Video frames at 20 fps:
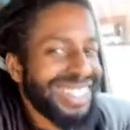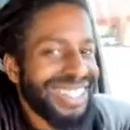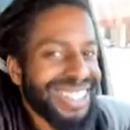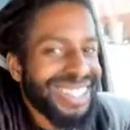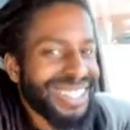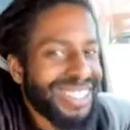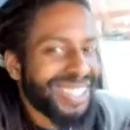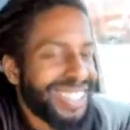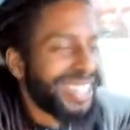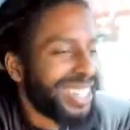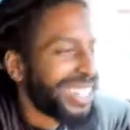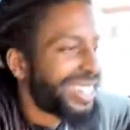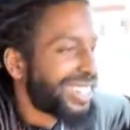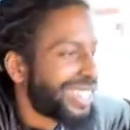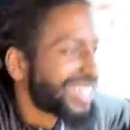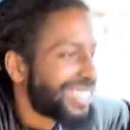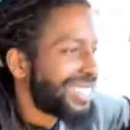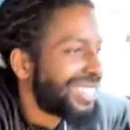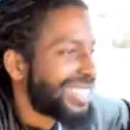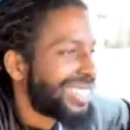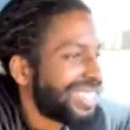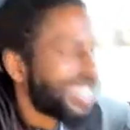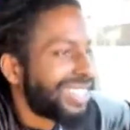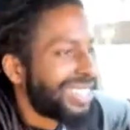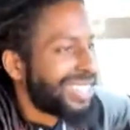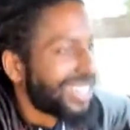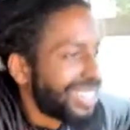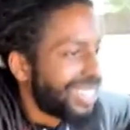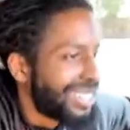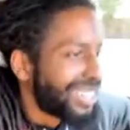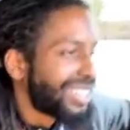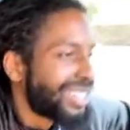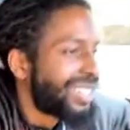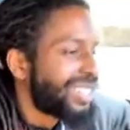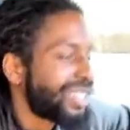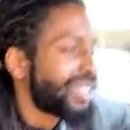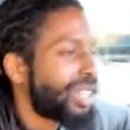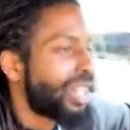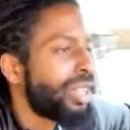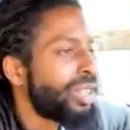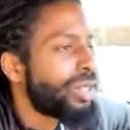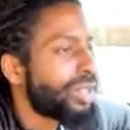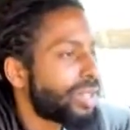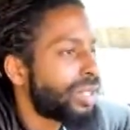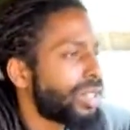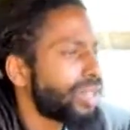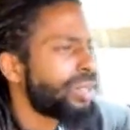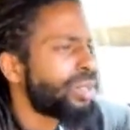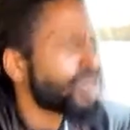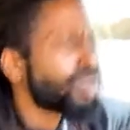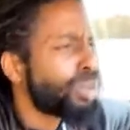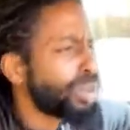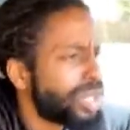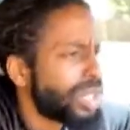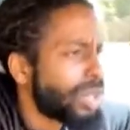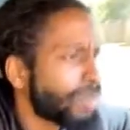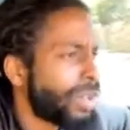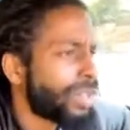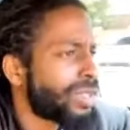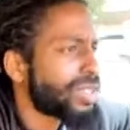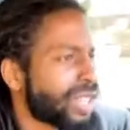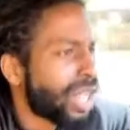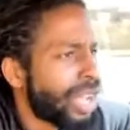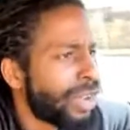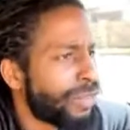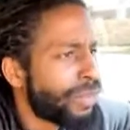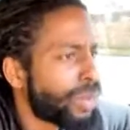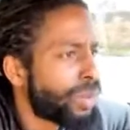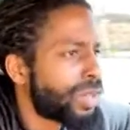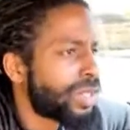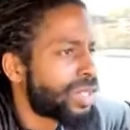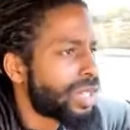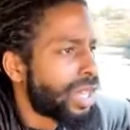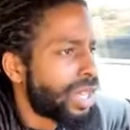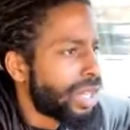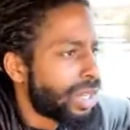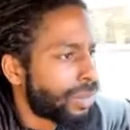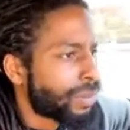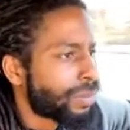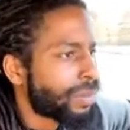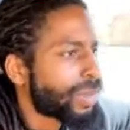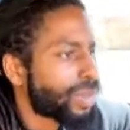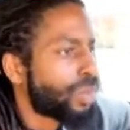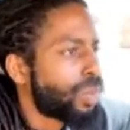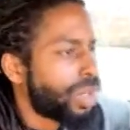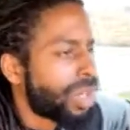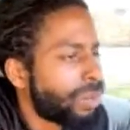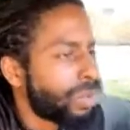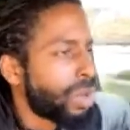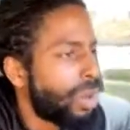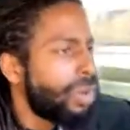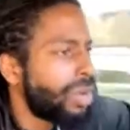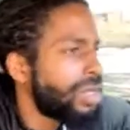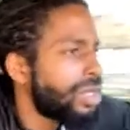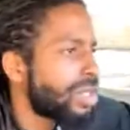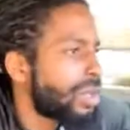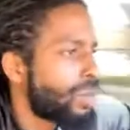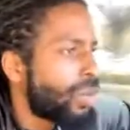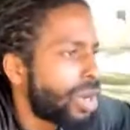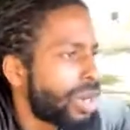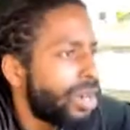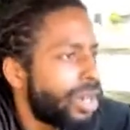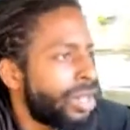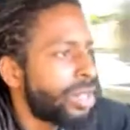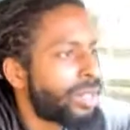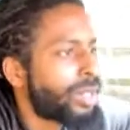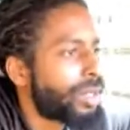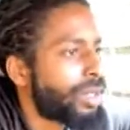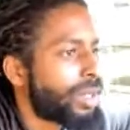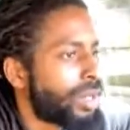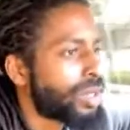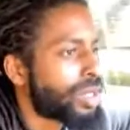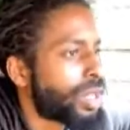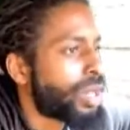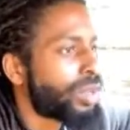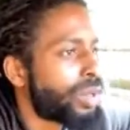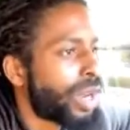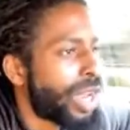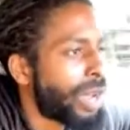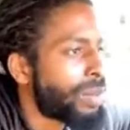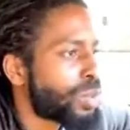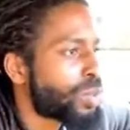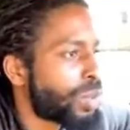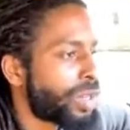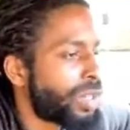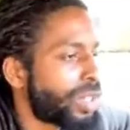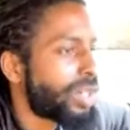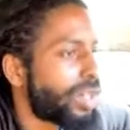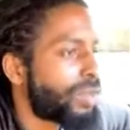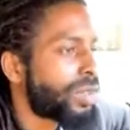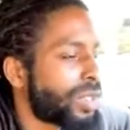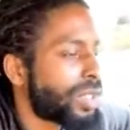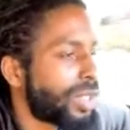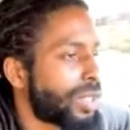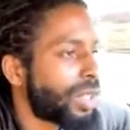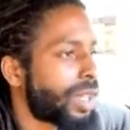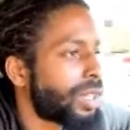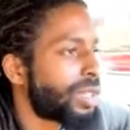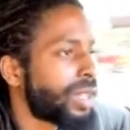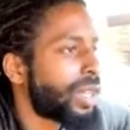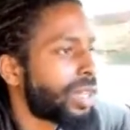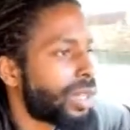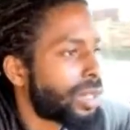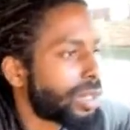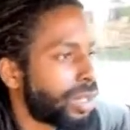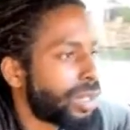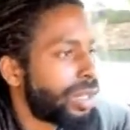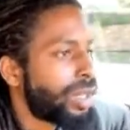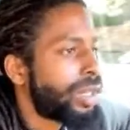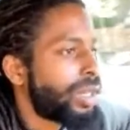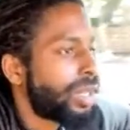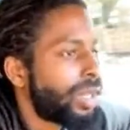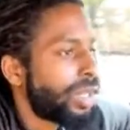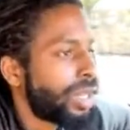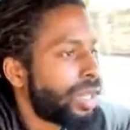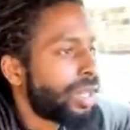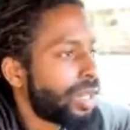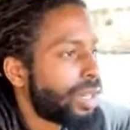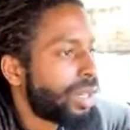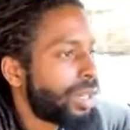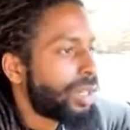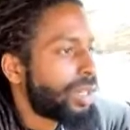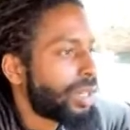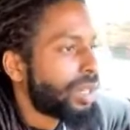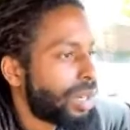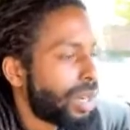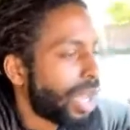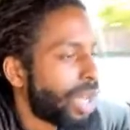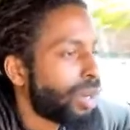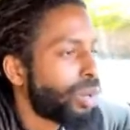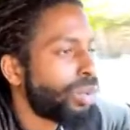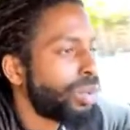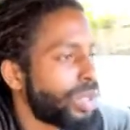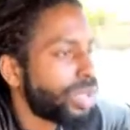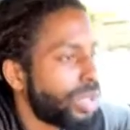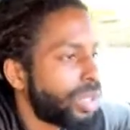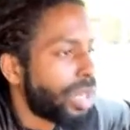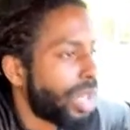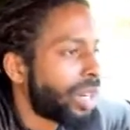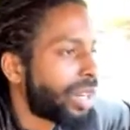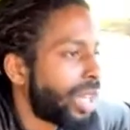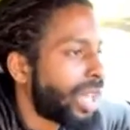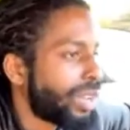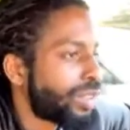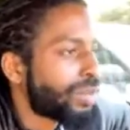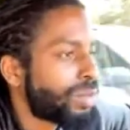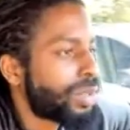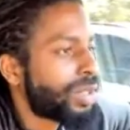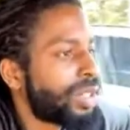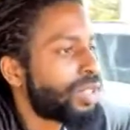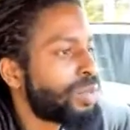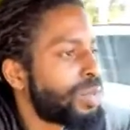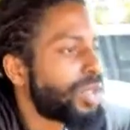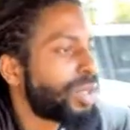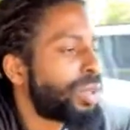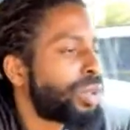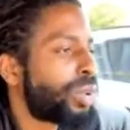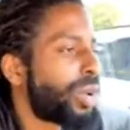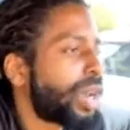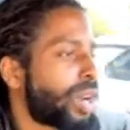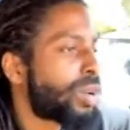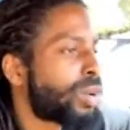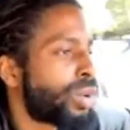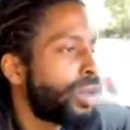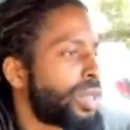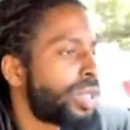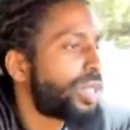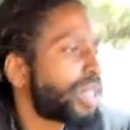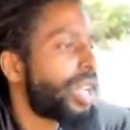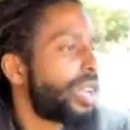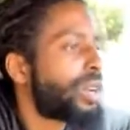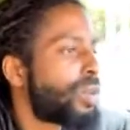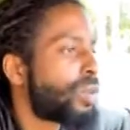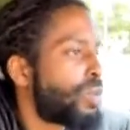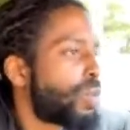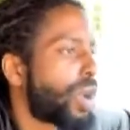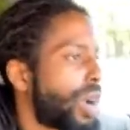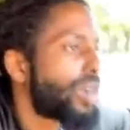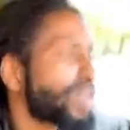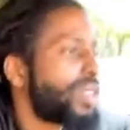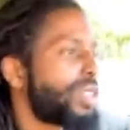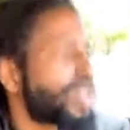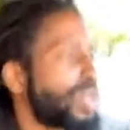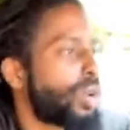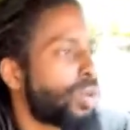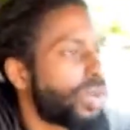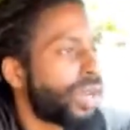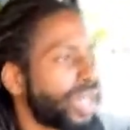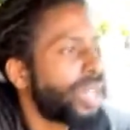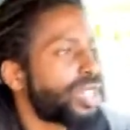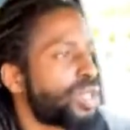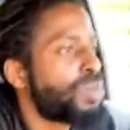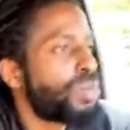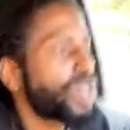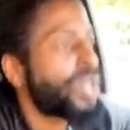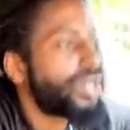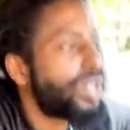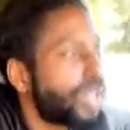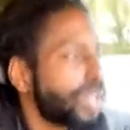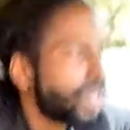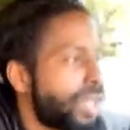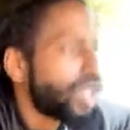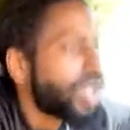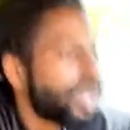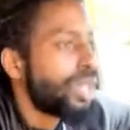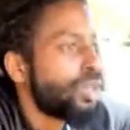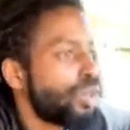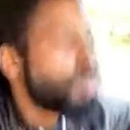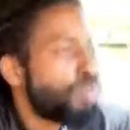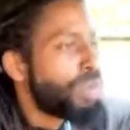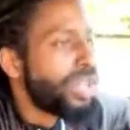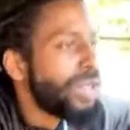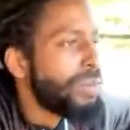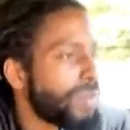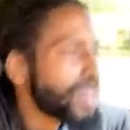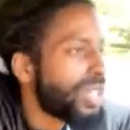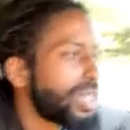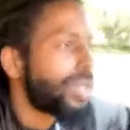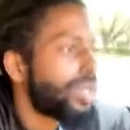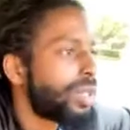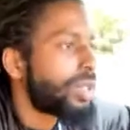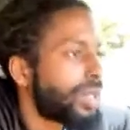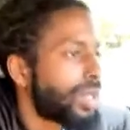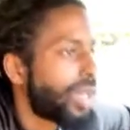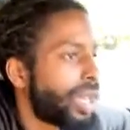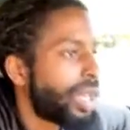So yeah, the other cool thing about this iPhone is like when I'm going somewhere and there's other apps running, everything like that, it not only kind of gives me a little arrow indicator of where I need to go next, but it'll beat me